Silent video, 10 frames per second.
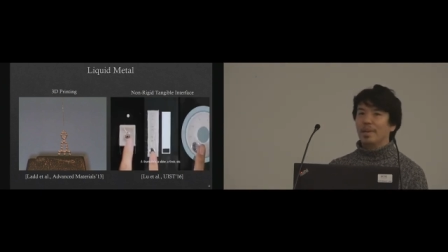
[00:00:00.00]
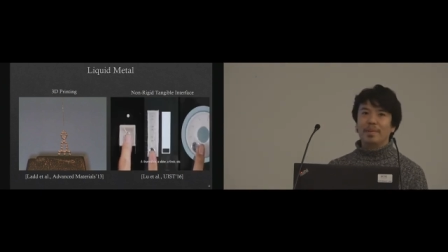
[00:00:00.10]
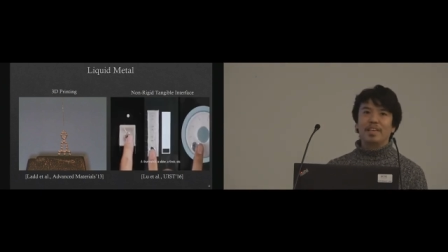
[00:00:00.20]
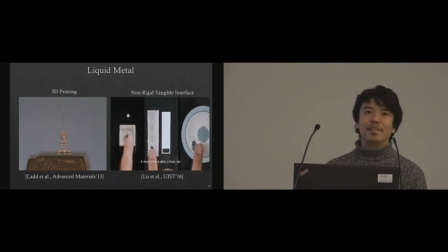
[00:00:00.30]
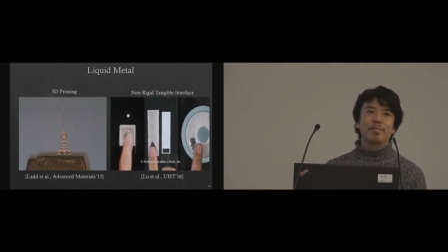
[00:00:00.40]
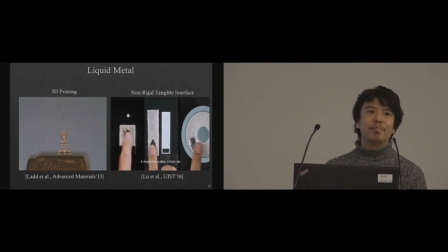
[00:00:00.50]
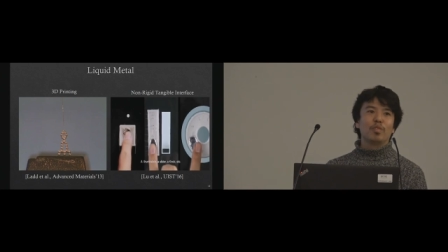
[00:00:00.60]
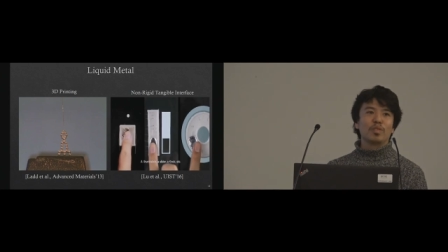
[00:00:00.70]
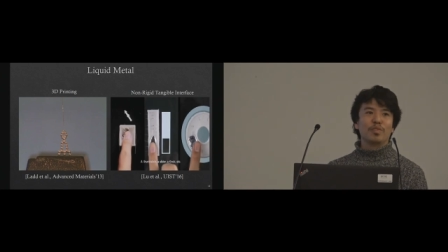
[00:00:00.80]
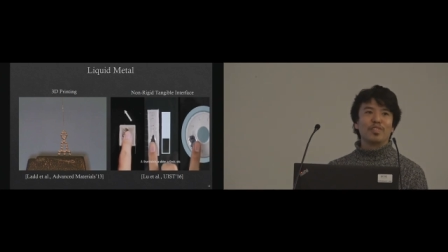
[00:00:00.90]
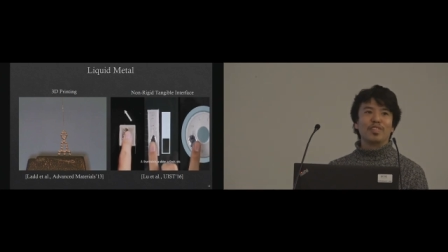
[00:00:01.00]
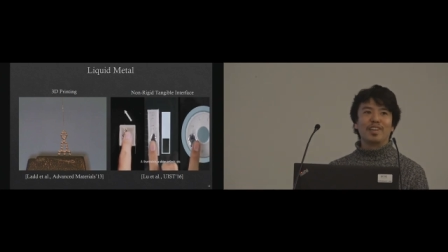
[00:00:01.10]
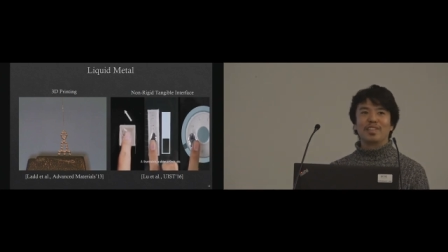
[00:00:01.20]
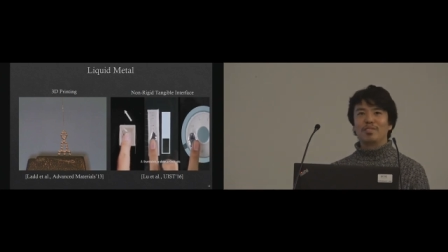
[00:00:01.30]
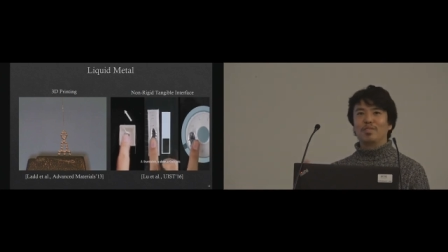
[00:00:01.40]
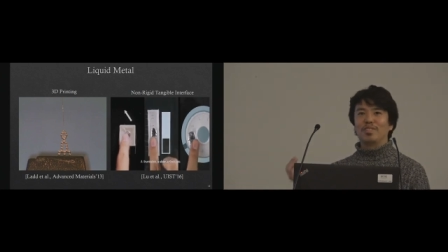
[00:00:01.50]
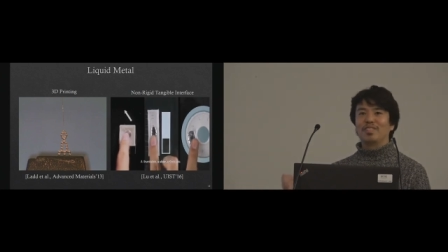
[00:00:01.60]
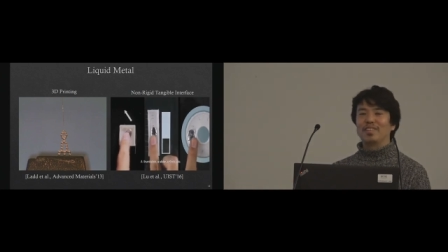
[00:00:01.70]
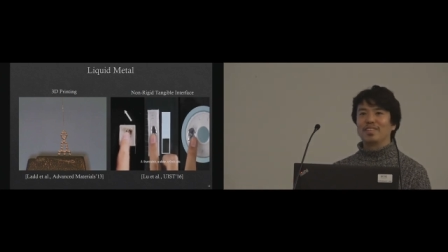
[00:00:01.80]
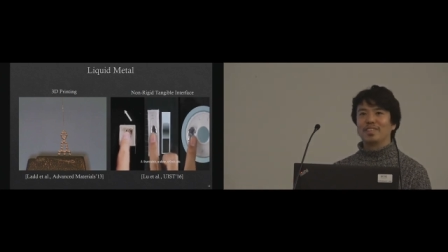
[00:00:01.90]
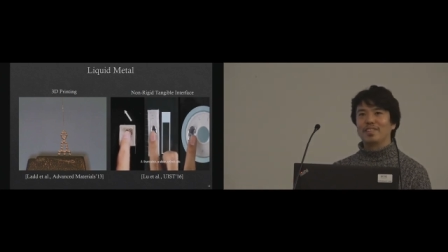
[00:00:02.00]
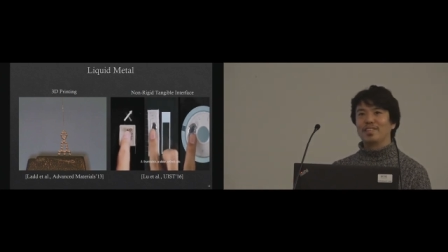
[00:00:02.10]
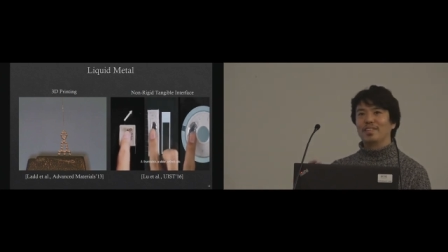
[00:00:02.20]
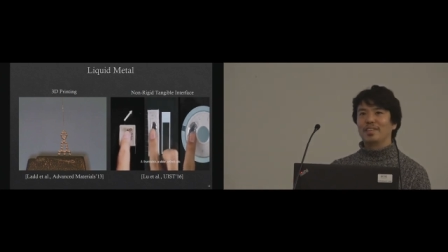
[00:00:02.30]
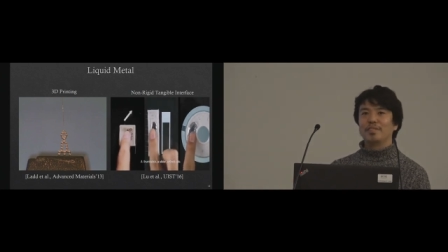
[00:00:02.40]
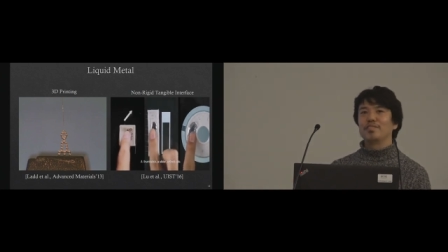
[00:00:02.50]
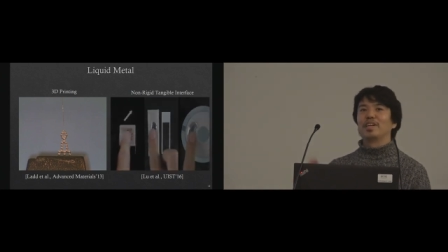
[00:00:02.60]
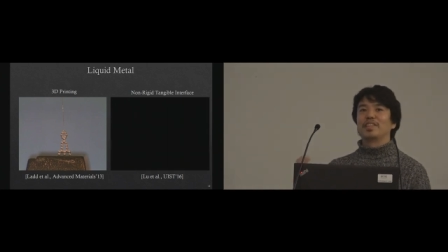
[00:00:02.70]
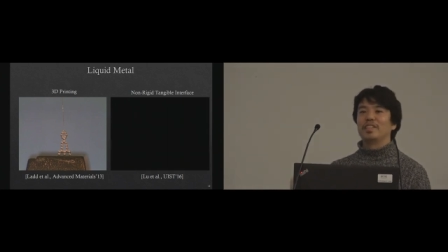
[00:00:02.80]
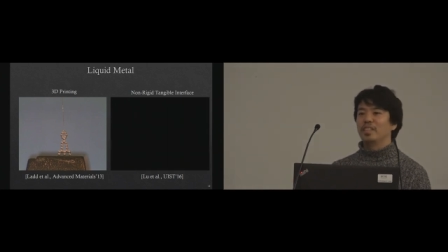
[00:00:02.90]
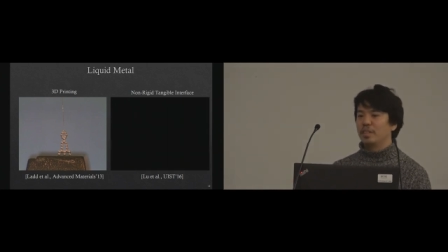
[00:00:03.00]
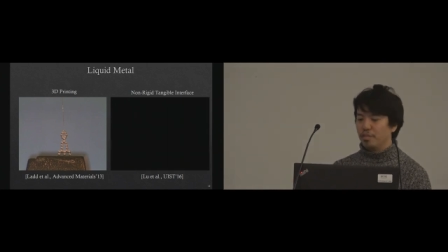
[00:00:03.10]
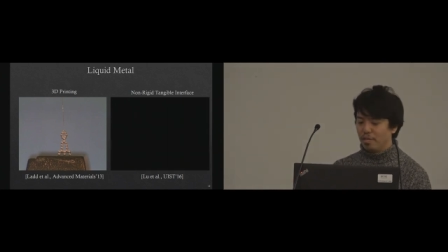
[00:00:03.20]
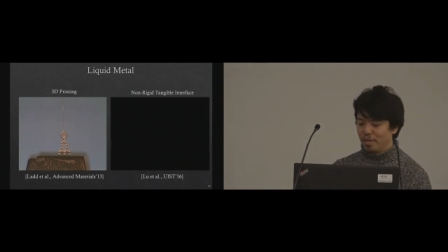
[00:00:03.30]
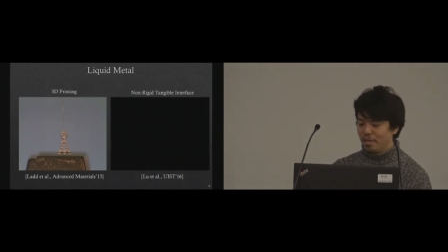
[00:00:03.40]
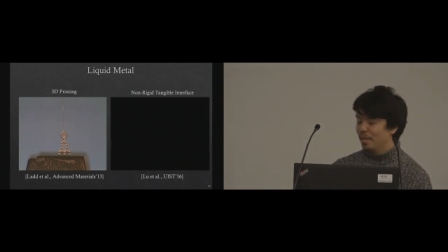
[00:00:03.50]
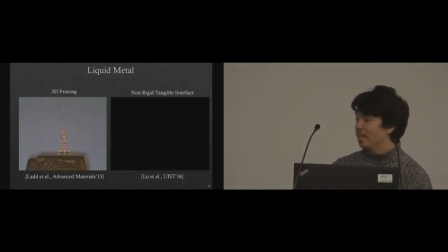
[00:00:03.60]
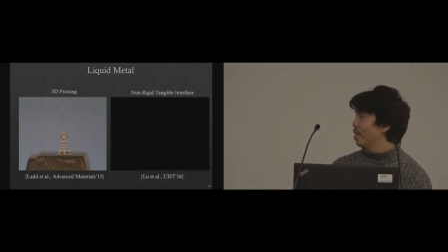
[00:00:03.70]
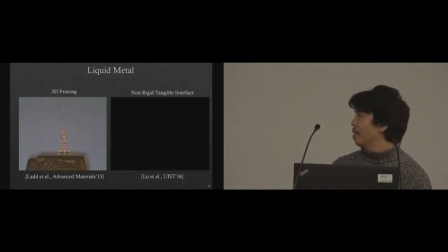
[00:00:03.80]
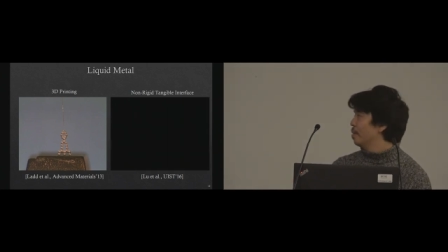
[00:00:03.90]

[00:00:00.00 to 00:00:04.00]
Maybe most of you guys watched this if you attended the UIST.